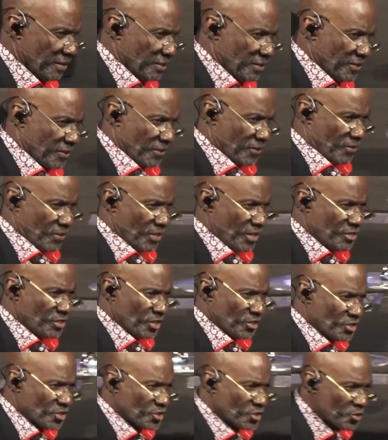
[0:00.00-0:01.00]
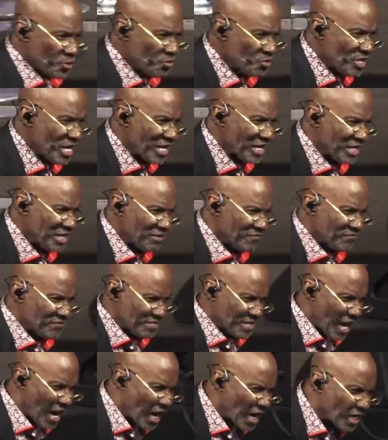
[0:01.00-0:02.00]
Because they're just too negative,
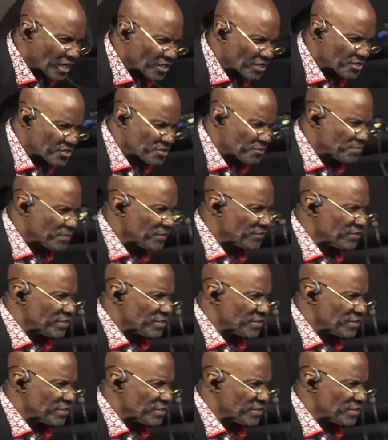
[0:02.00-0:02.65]
dark spirits.